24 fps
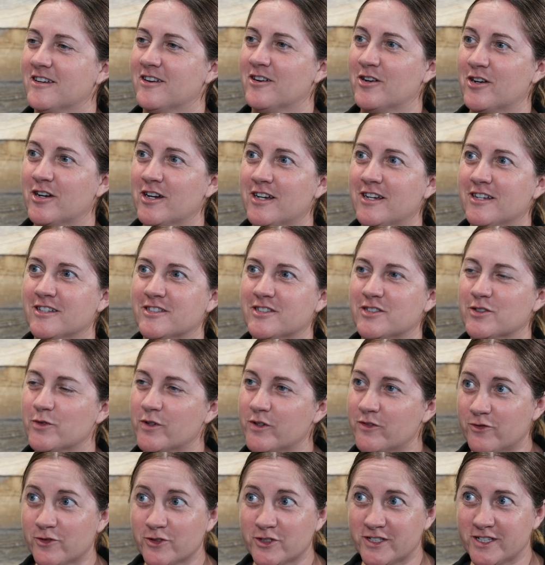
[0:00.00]
All right. So
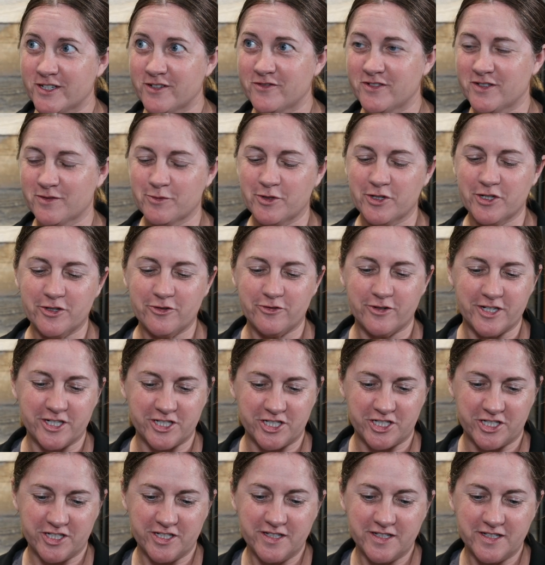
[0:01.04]
we've received some good
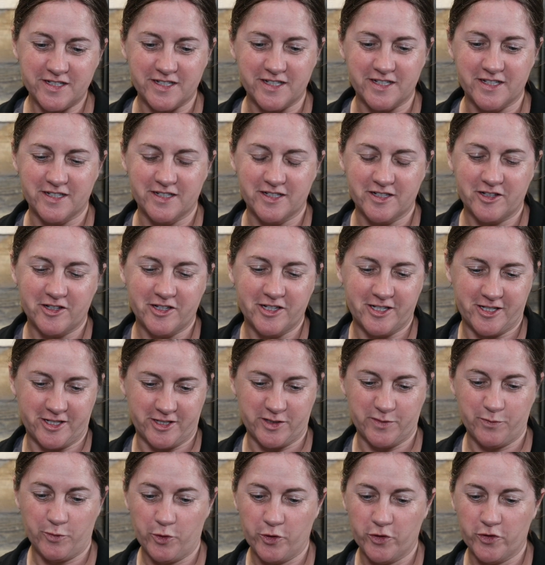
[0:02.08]
questions, and Clint
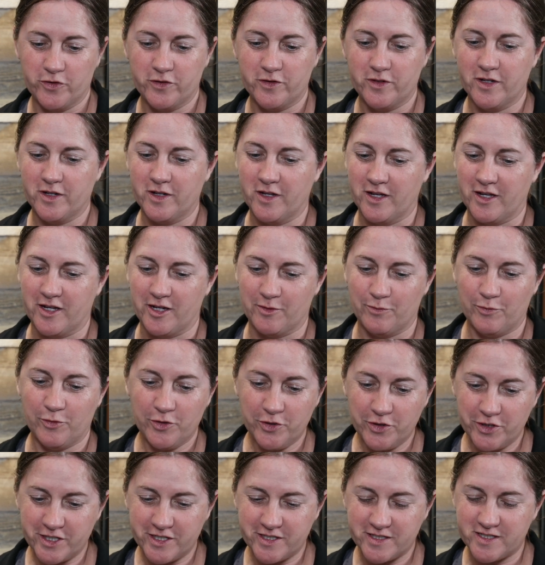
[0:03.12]
has pulled
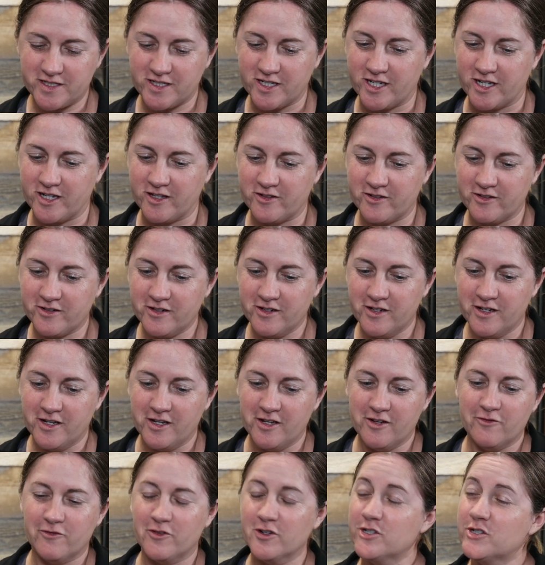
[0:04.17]
these together.
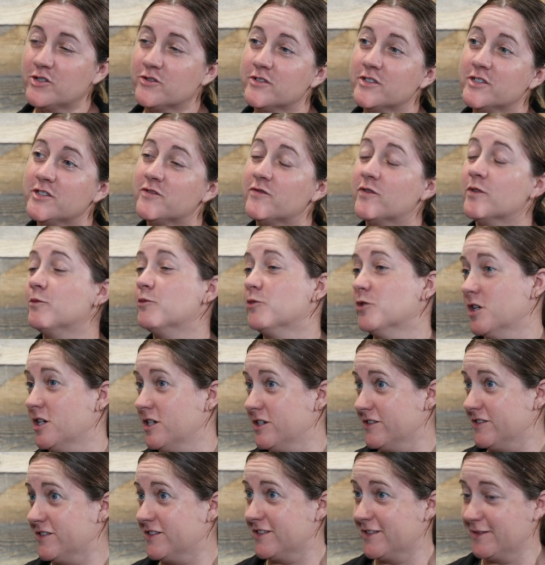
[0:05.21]
First one's from
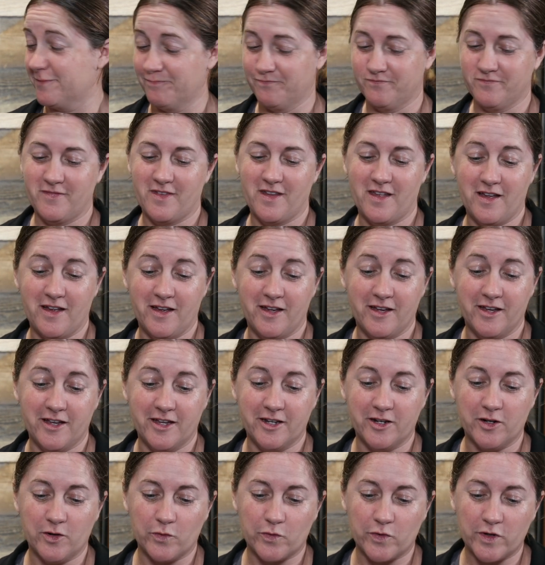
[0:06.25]
Russ.
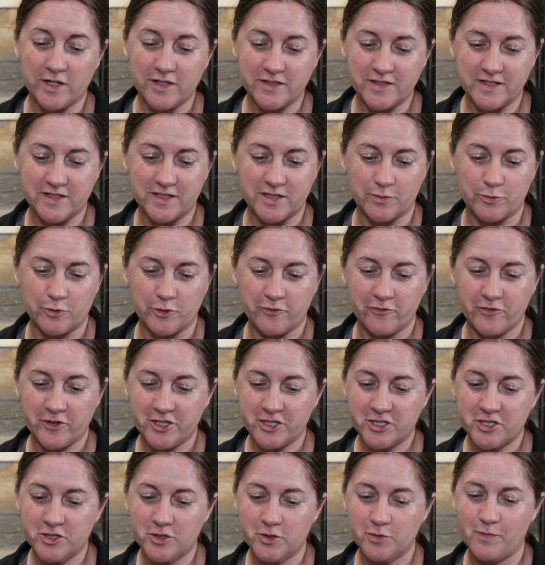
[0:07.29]
And Russ is a
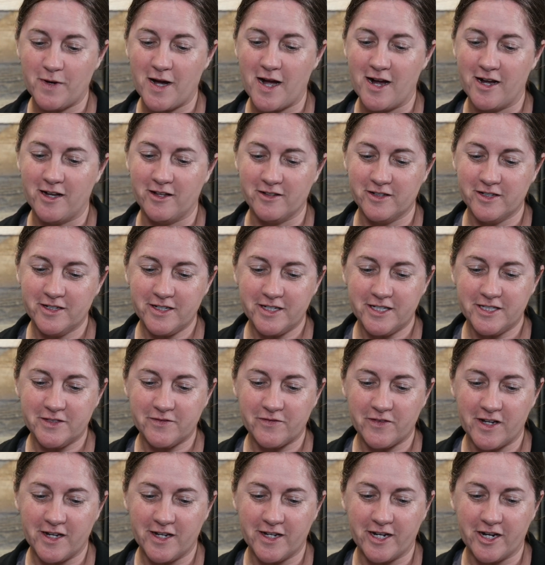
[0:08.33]
professional pilot. He's
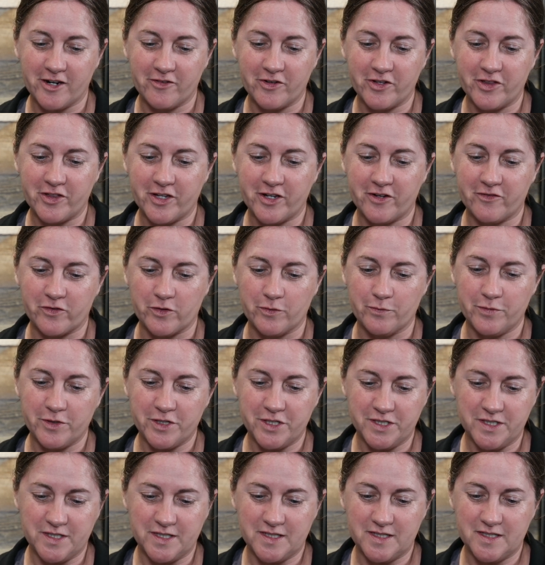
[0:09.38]
flying everything from
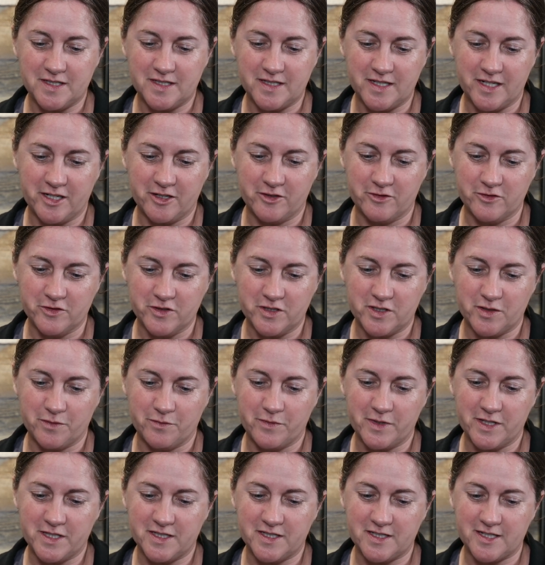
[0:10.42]
piston singles to
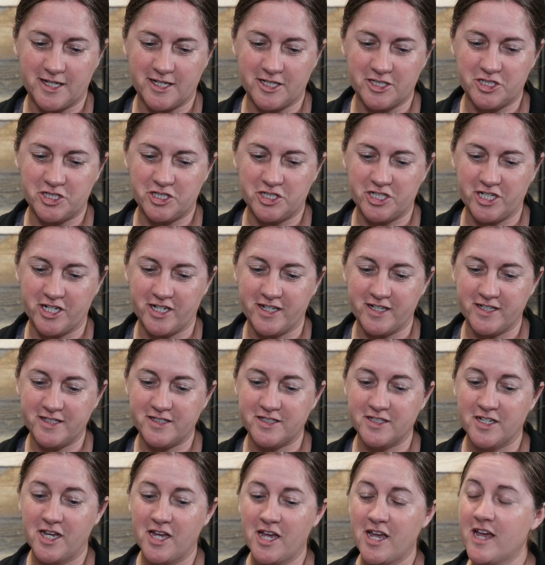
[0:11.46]
mid-sized
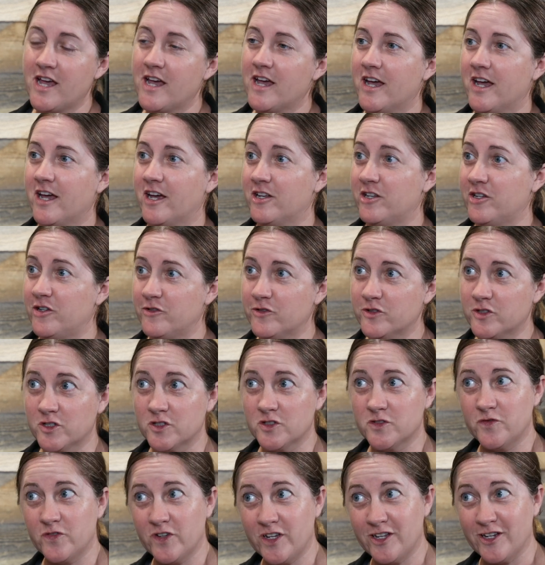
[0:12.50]
jets and
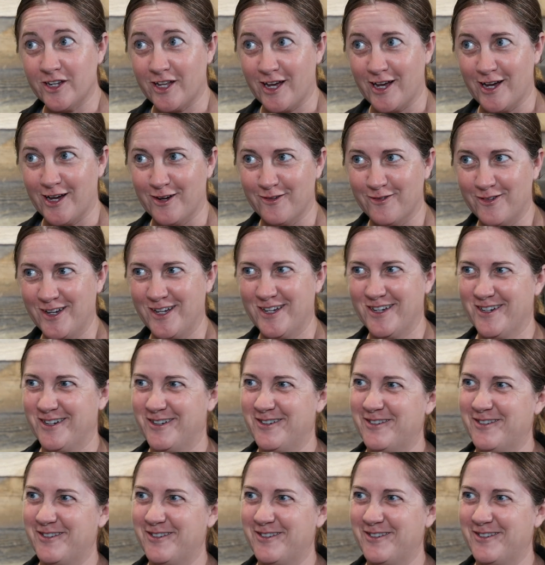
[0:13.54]
uses VNAV